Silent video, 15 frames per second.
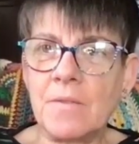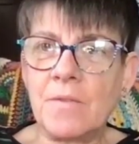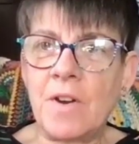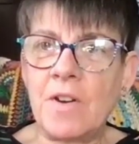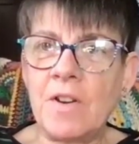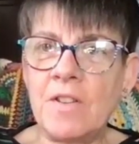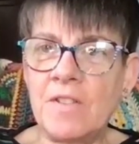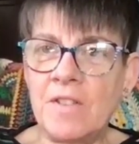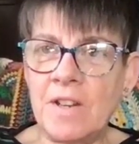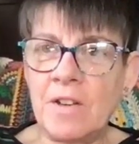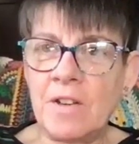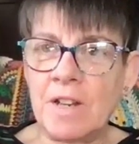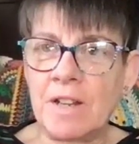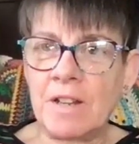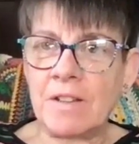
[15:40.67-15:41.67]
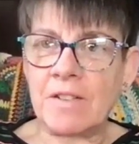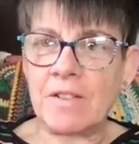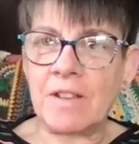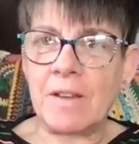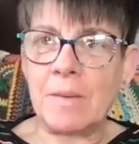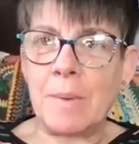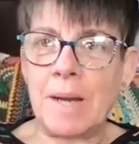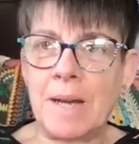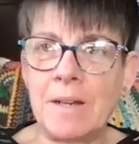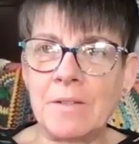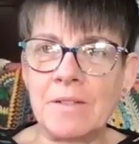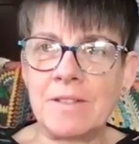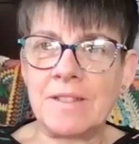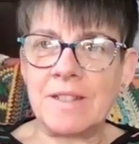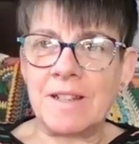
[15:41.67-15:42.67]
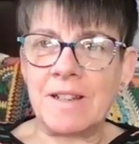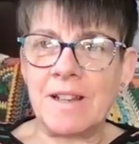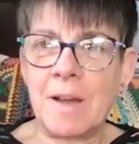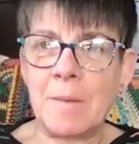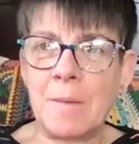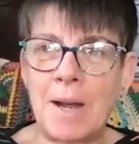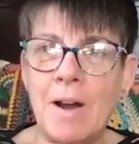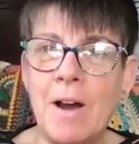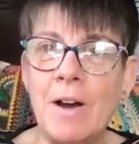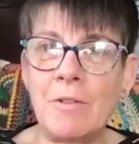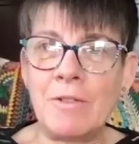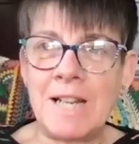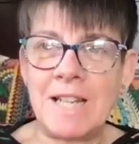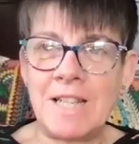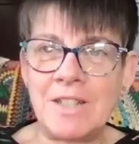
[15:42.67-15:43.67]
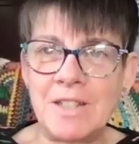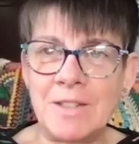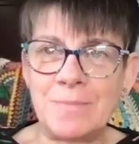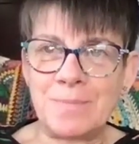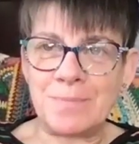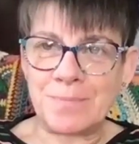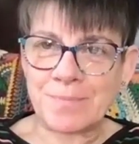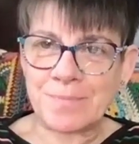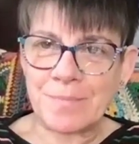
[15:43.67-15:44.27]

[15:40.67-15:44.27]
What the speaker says: very serious about our religion,